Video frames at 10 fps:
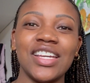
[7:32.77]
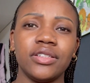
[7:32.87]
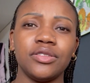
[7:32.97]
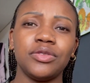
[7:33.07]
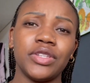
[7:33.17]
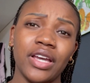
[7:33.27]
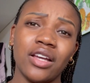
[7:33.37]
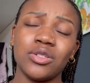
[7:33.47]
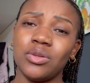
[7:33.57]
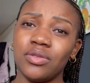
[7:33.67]
And for the
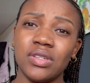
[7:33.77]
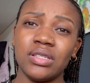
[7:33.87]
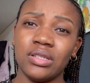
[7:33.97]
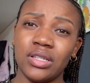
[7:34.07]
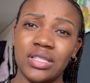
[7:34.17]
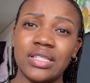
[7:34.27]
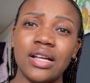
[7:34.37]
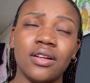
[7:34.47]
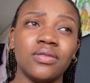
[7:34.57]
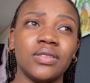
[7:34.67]
actual visa itself,